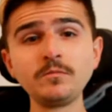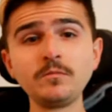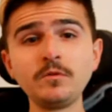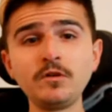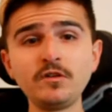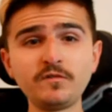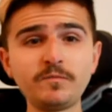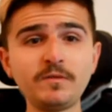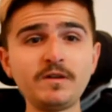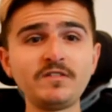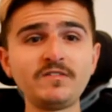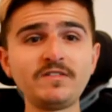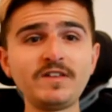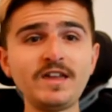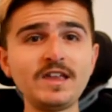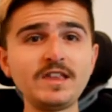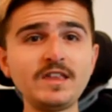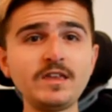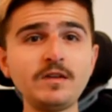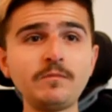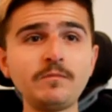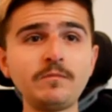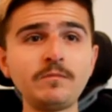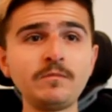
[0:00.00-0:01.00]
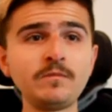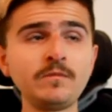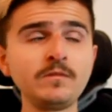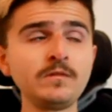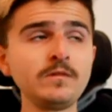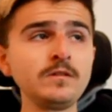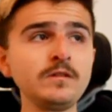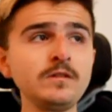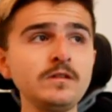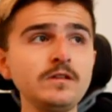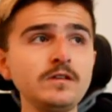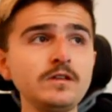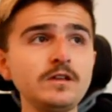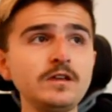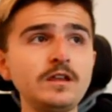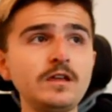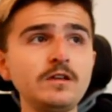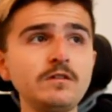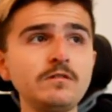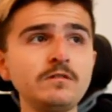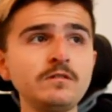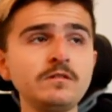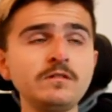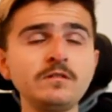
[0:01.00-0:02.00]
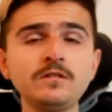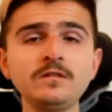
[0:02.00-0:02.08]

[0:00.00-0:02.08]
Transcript: Hotspur Stadium, you know,